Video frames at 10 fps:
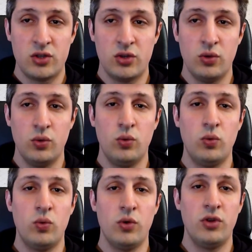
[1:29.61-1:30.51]

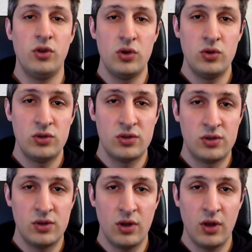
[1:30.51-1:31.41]
to use